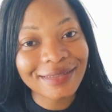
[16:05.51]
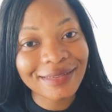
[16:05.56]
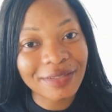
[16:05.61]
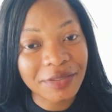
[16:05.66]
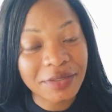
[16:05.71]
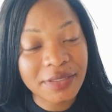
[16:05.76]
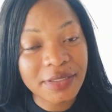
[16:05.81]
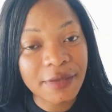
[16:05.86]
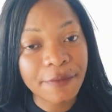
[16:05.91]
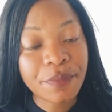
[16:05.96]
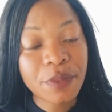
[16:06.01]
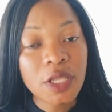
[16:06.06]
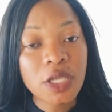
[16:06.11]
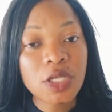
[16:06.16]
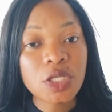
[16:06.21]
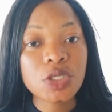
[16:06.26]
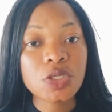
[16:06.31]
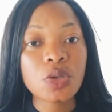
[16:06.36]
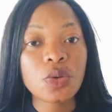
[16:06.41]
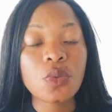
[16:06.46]
you see
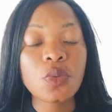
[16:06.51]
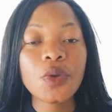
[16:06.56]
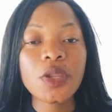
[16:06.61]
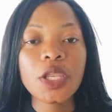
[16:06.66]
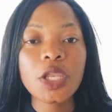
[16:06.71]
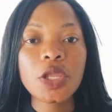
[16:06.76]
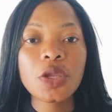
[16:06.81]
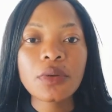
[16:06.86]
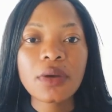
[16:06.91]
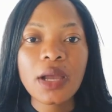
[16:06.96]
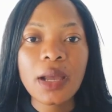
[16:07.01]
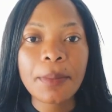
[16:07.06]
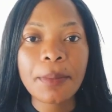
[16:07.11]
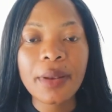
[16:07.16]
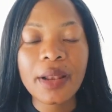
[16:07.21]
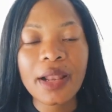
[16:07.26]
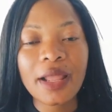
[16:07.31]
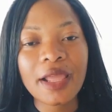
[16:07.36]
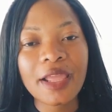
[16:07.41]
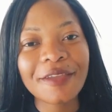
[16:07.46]
so when you are
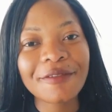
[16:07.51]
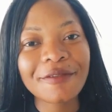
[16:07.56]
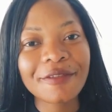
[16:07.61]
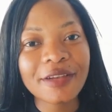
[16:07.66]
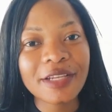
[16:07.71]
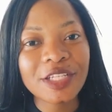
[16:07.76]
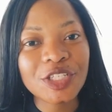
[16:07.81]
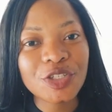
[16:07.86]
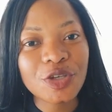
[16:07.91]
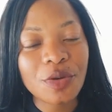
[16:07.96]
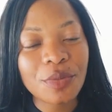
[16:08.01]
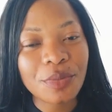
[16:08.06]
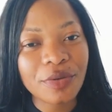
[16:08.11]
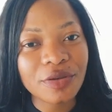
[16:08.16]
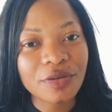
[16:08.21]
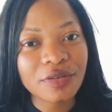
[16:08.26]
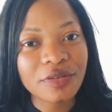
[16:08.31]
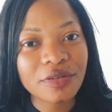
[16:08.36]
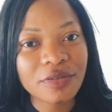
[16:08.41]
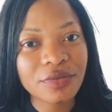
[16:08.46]
applying for a job
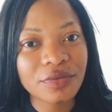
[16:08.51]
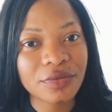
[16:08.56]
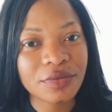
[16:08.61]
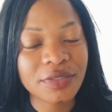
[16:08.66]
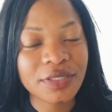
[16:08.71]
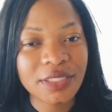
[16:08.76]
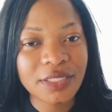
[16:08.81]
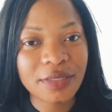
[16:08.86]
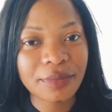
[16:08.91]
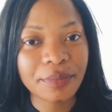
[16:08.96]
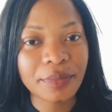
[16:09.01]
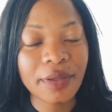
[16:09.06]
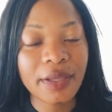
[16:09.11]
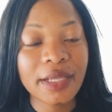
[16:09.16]
on cruise ship